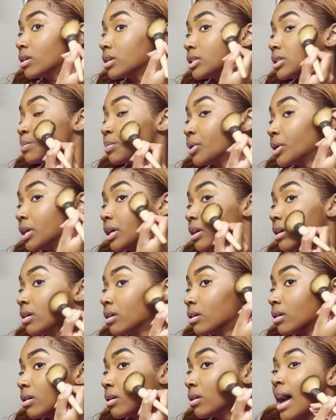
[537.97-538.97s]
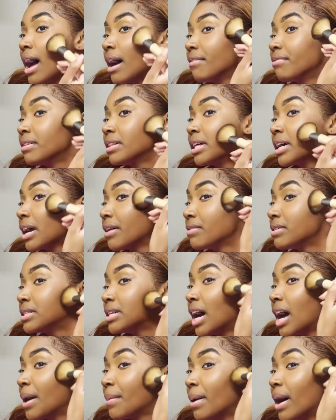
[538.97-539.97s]
It's pretty. I feel like every
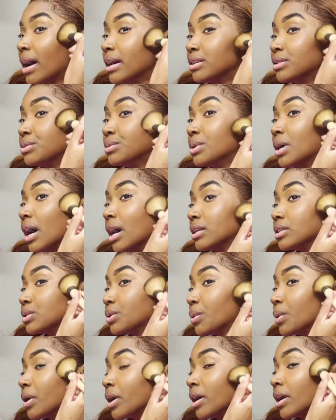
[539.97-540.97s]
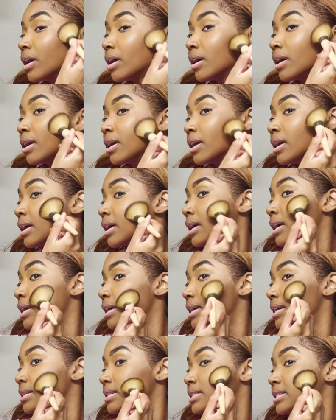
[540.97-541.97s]
time I do contour,
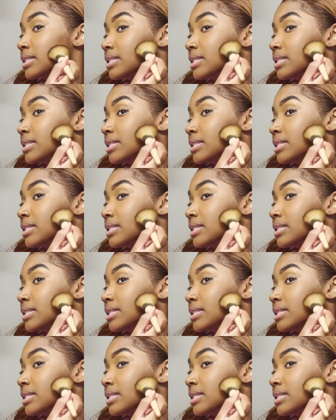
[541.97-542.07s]
it